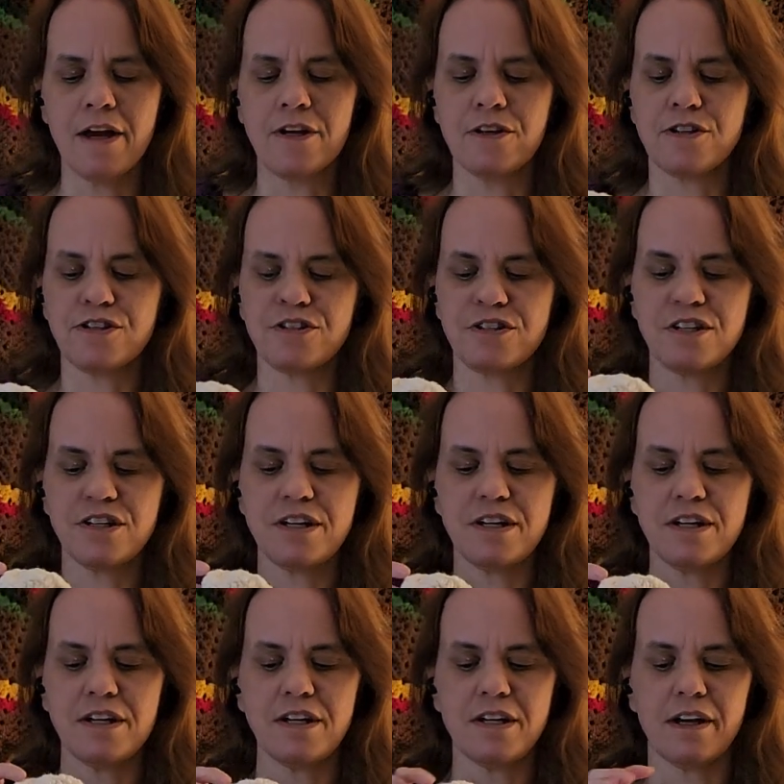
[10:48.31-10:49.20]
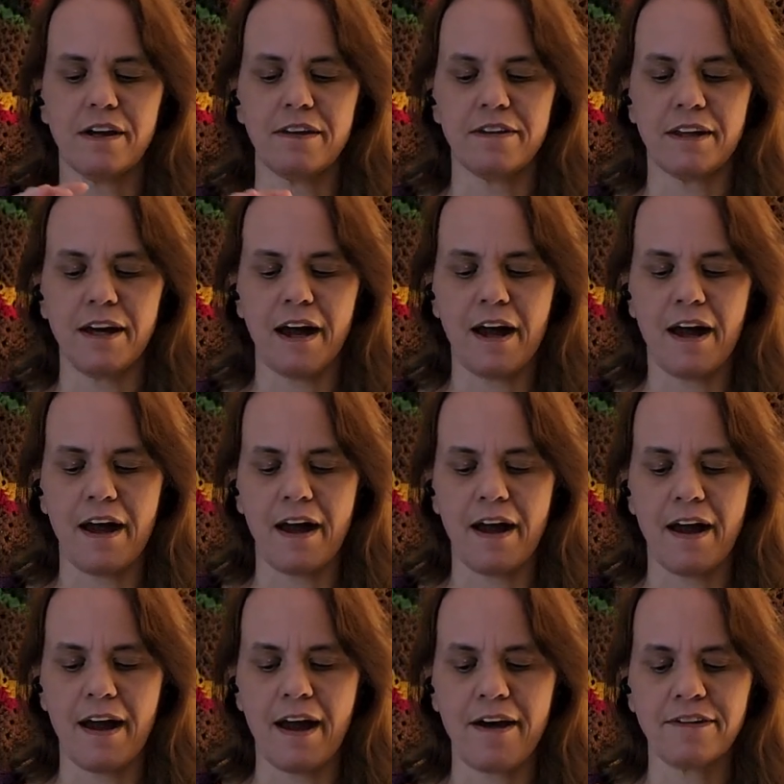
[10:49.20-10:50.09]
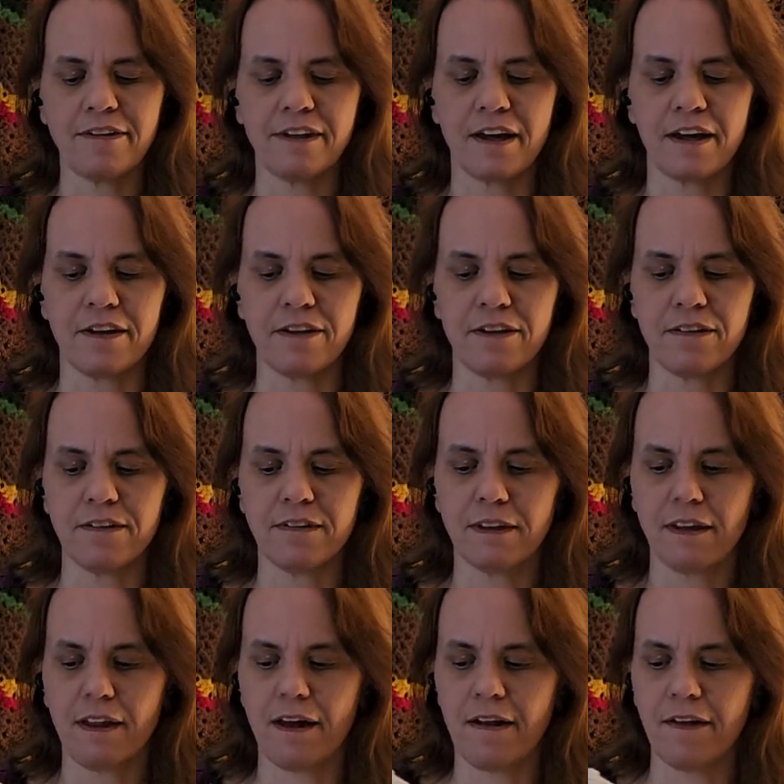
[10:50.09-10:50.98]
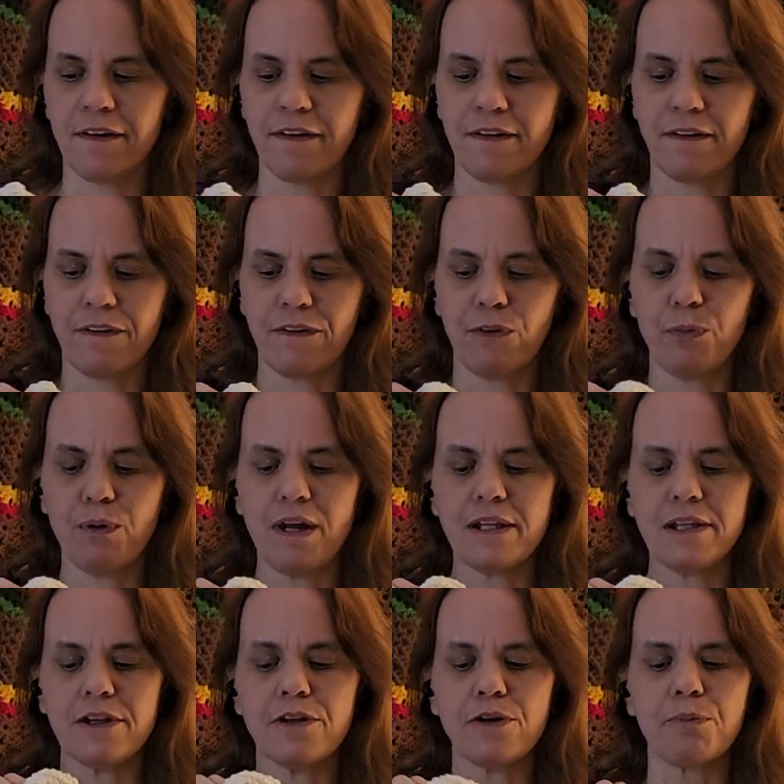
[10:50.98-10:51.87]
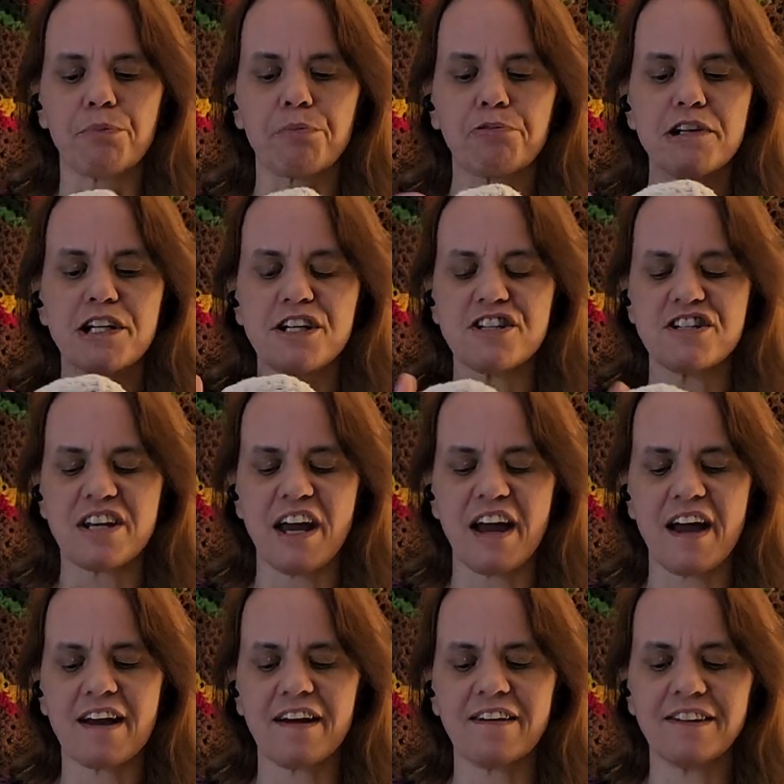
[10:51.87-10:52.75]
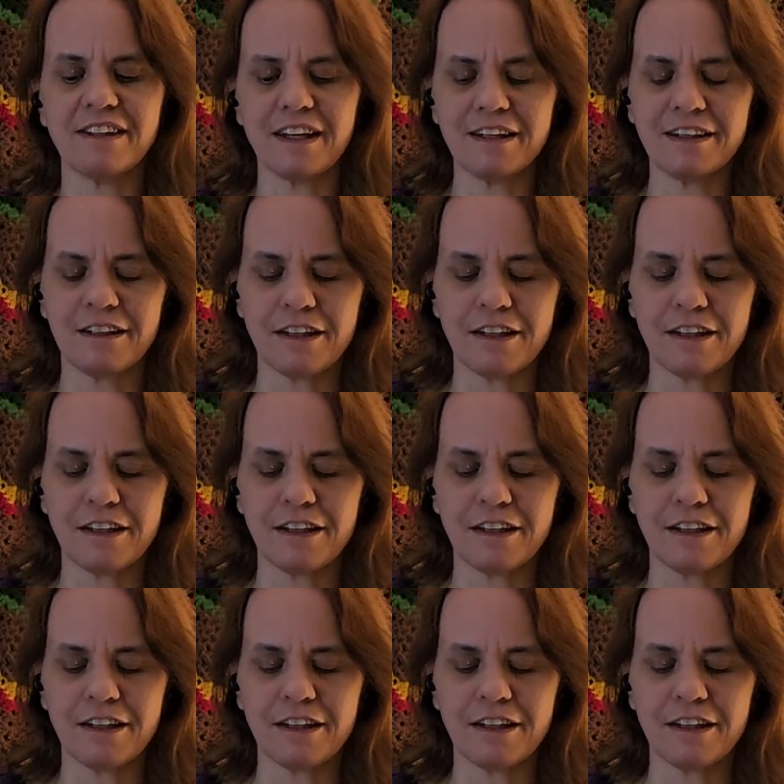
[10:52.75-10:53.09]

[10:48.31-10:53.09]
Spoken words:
She is has a sweet little British accent.